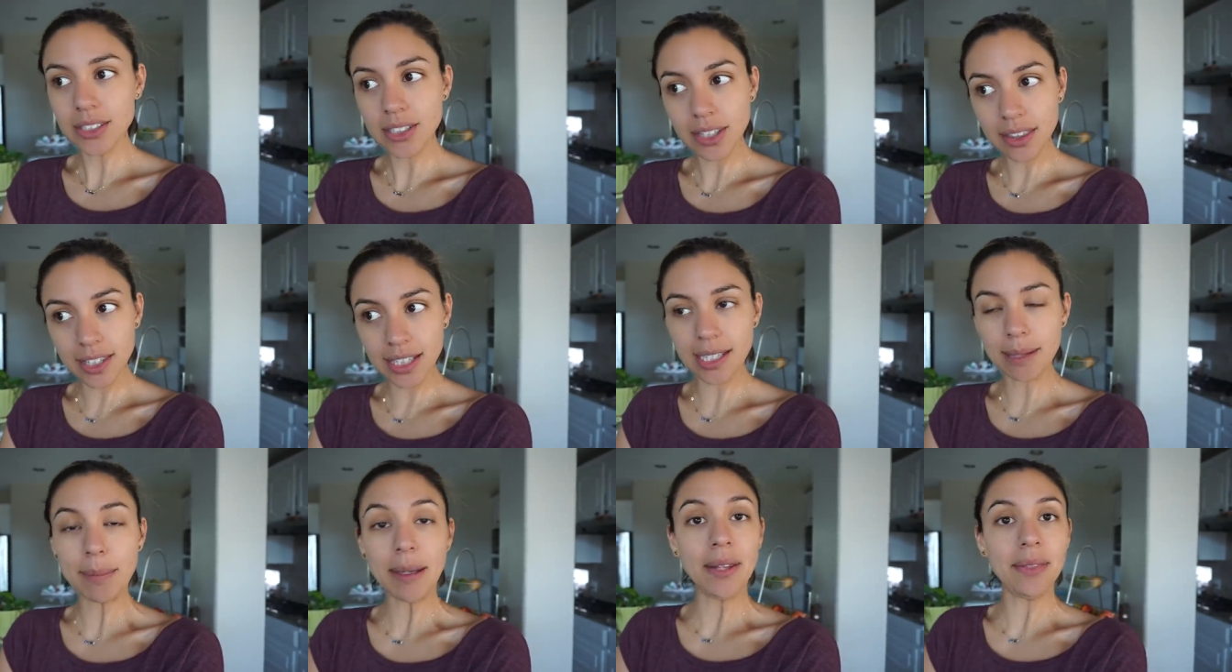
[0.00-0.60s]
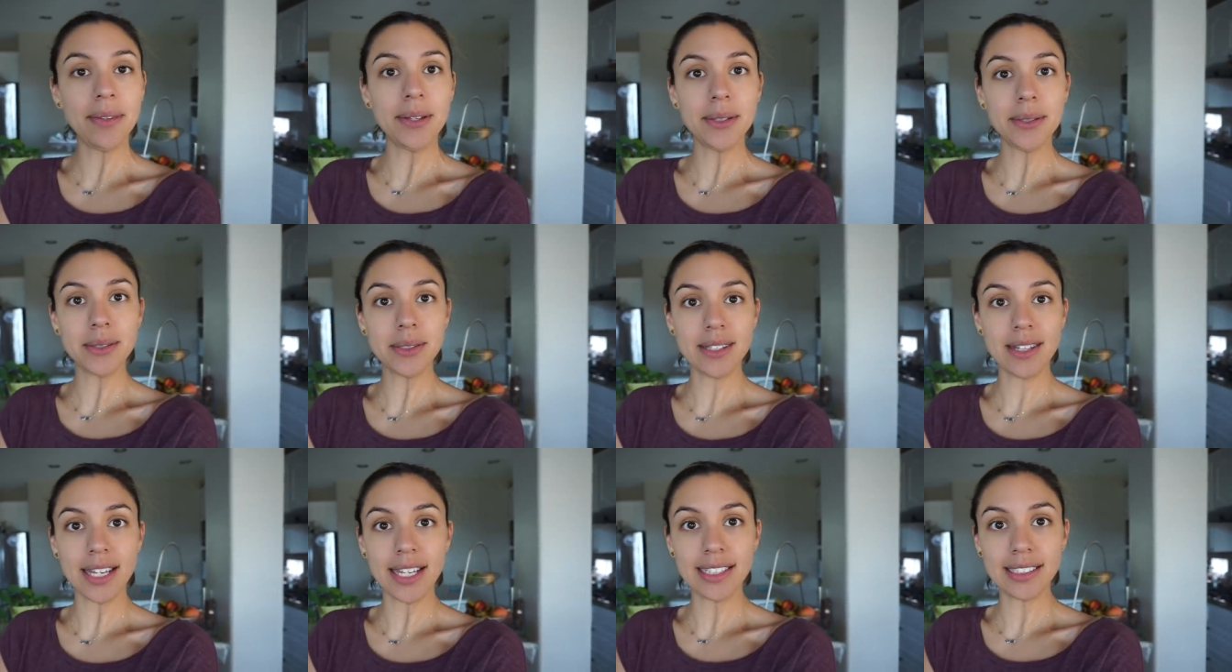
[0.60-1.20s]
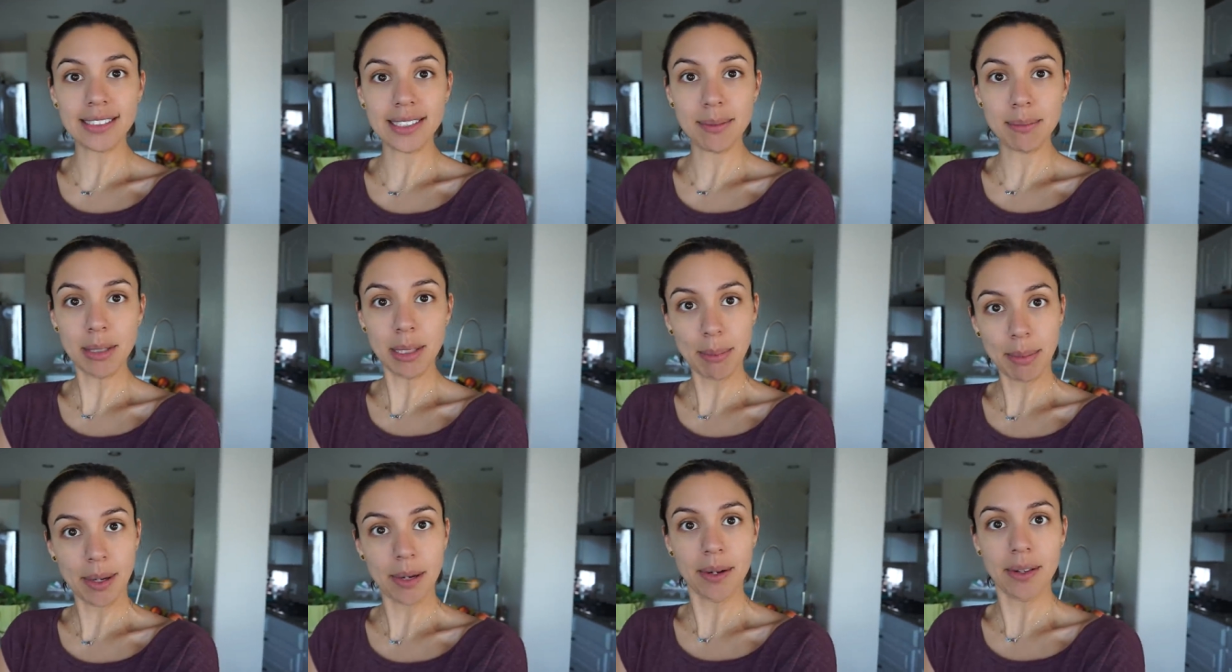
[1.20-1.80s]
to think about those things and be
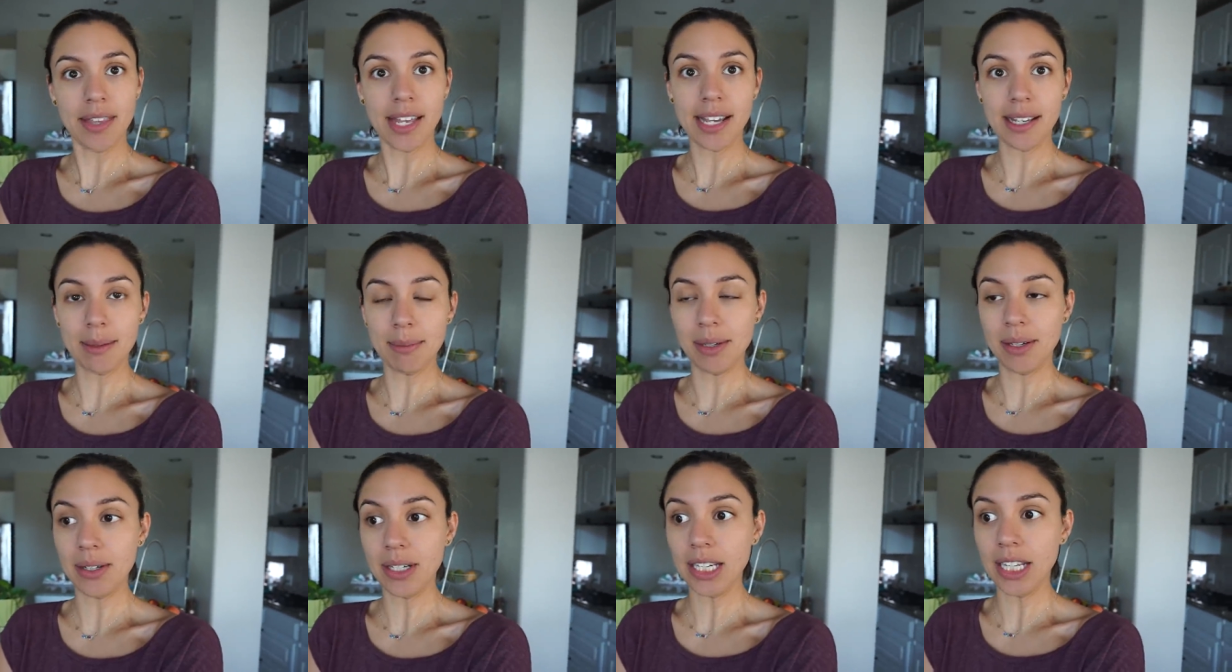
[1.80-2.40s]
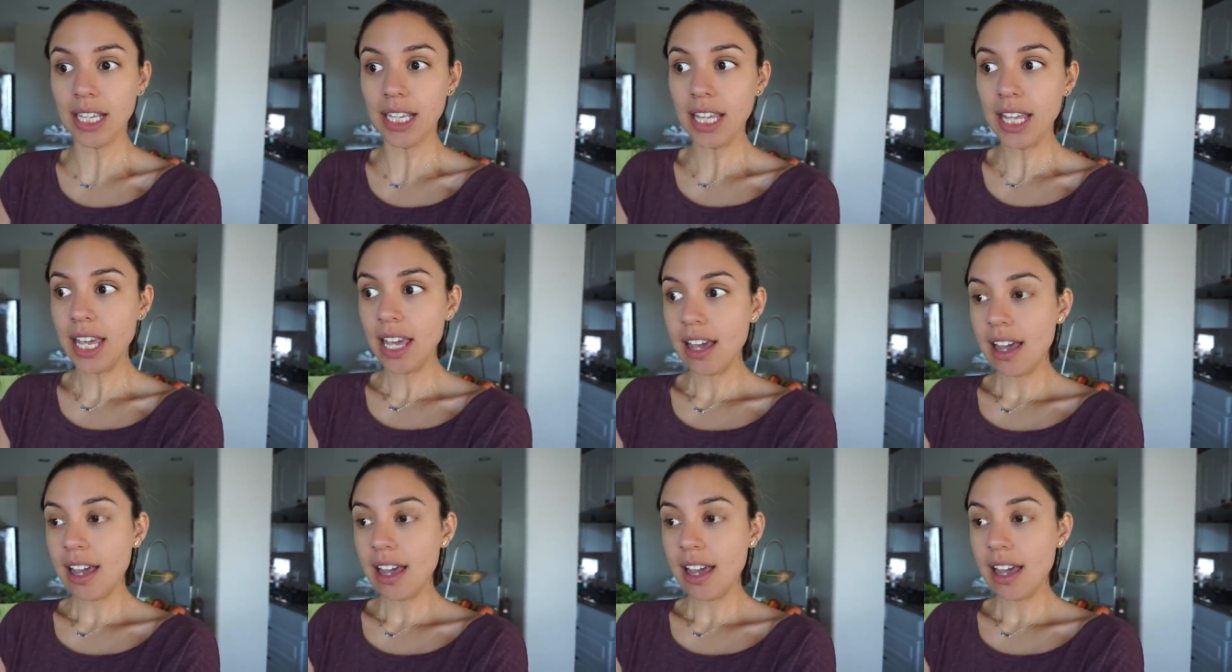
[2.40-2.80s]
a part of that community.